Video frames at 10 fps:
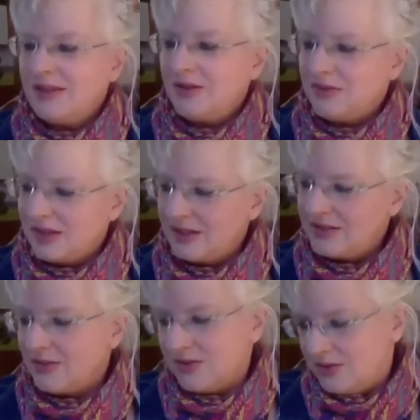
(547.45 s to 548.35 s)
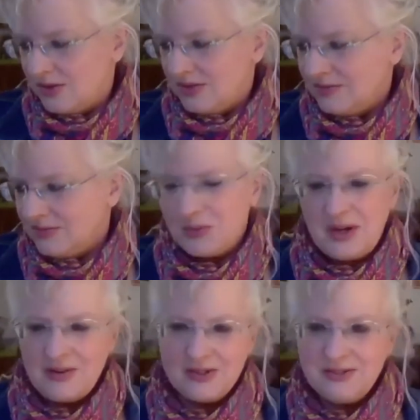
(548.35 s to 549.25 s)
I don't think so. It's cool. Oh yeah,
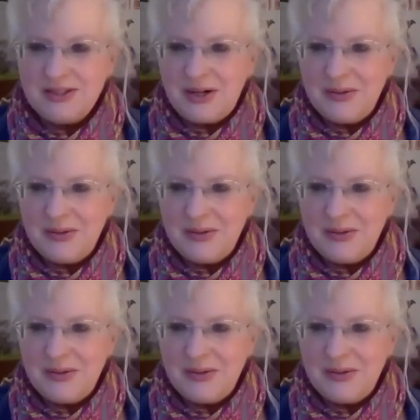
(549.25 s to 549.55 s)
I mean, yeah.